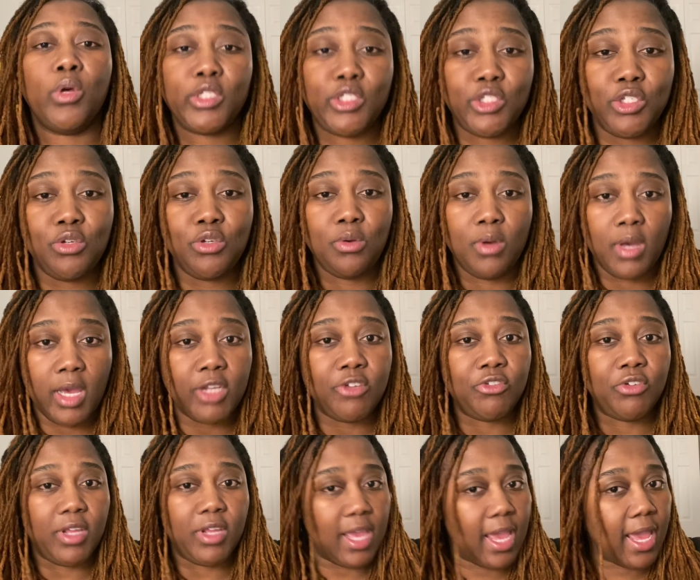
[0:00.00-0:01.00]
was
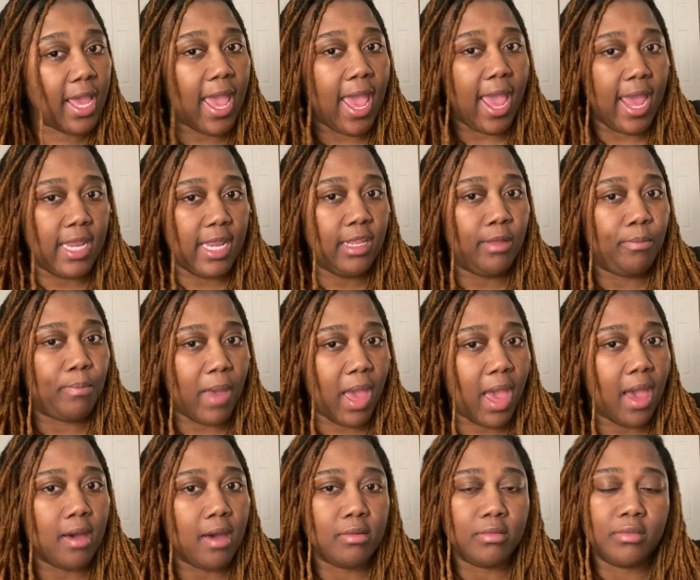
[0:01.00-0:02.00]

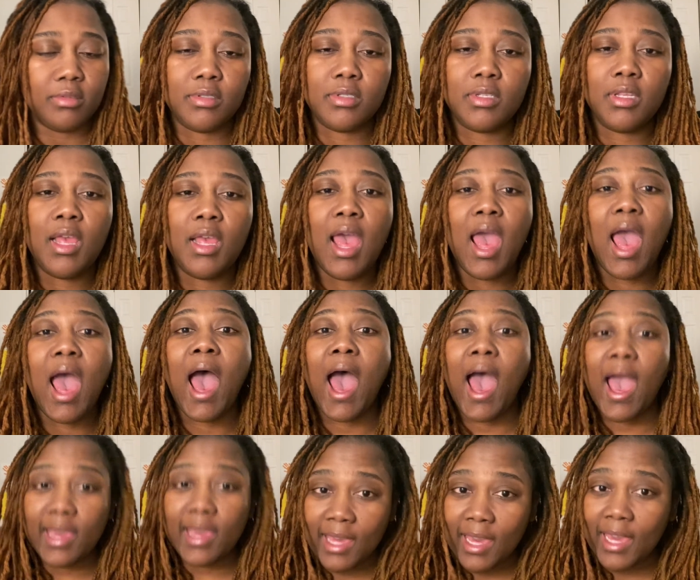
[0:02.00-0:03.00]
280 pounds.
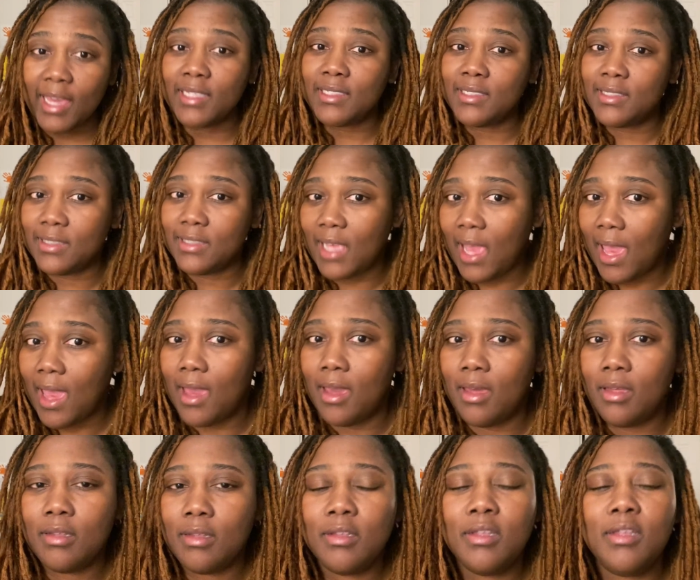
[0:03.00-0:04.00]
I can't
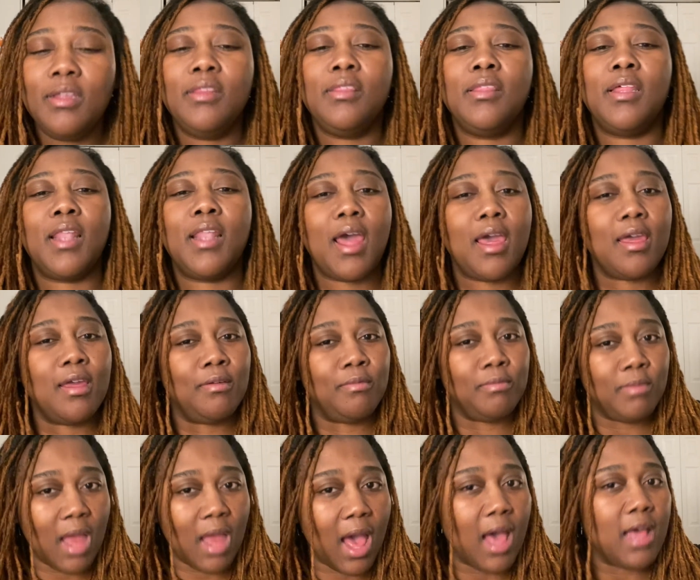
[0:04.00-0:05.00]
say that
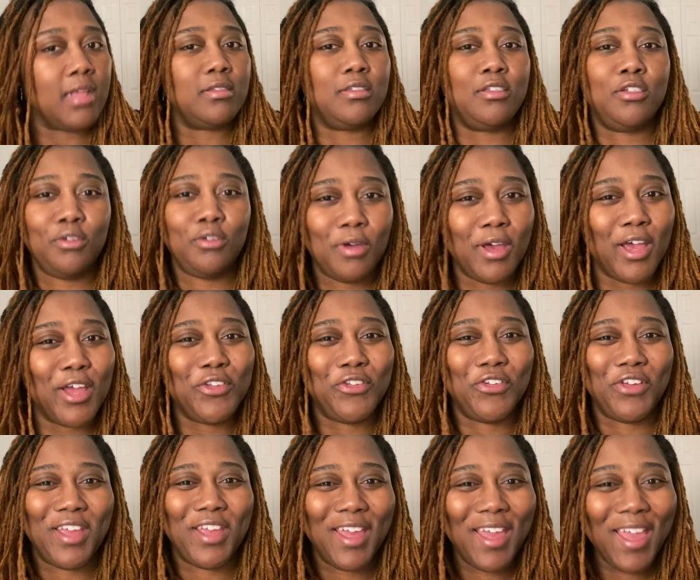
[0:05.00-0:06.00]
I am not
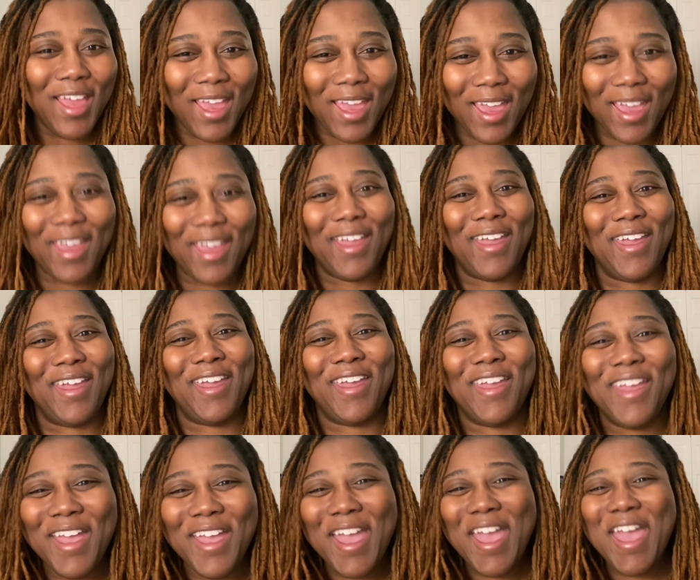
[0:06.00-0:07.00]

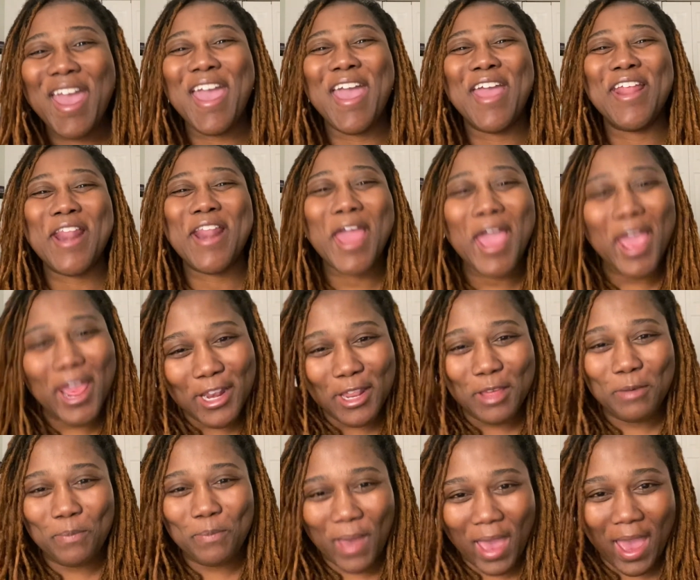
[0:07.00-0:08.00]

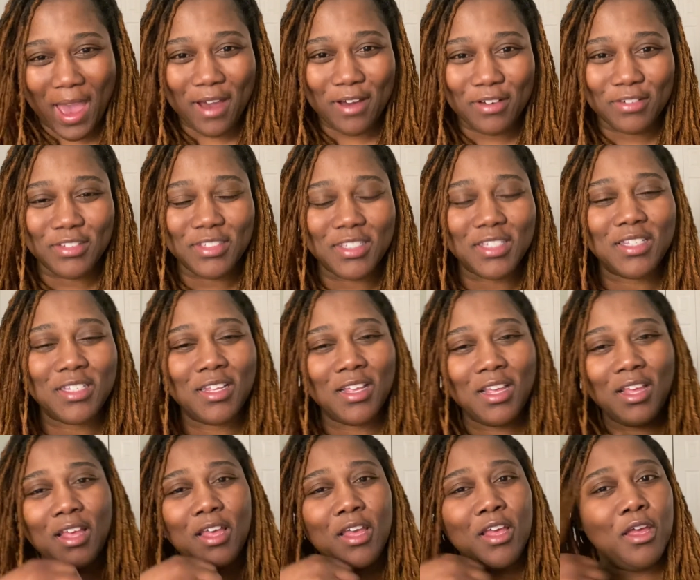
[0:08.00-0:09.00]
280 pounds,